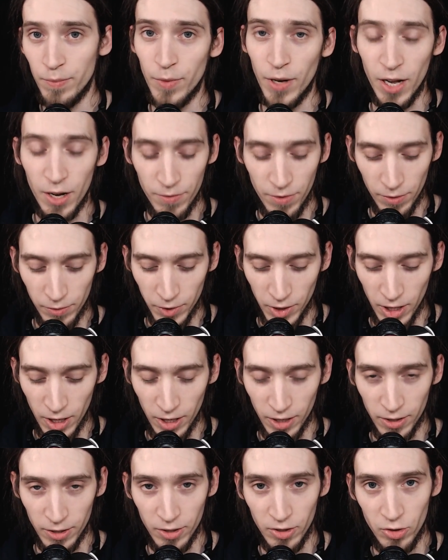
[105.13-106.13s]
Unfa
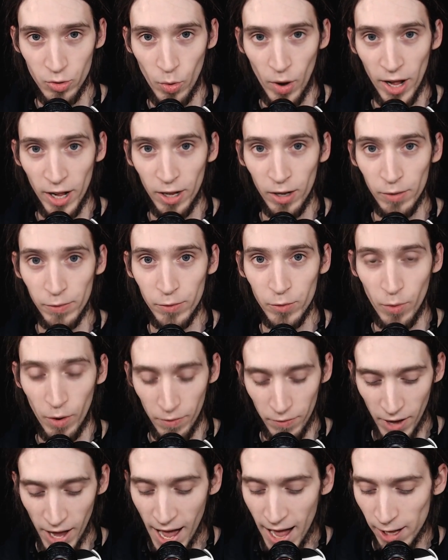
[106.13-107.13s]
Vlog 12
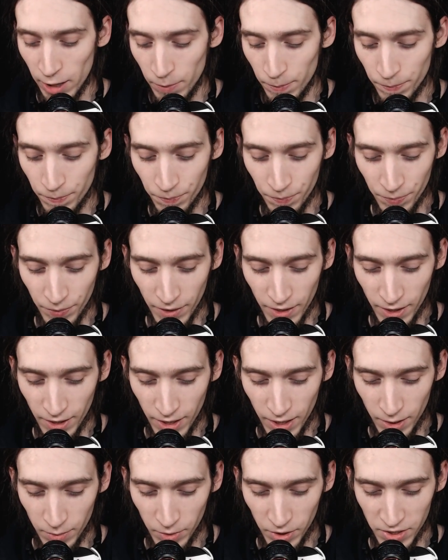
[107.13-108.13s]
with Helm,
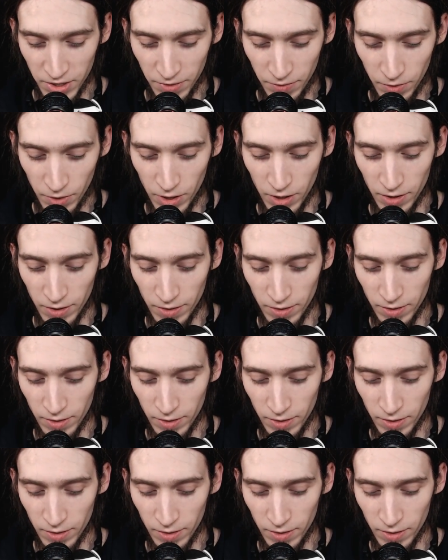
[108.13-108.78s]
because I thought,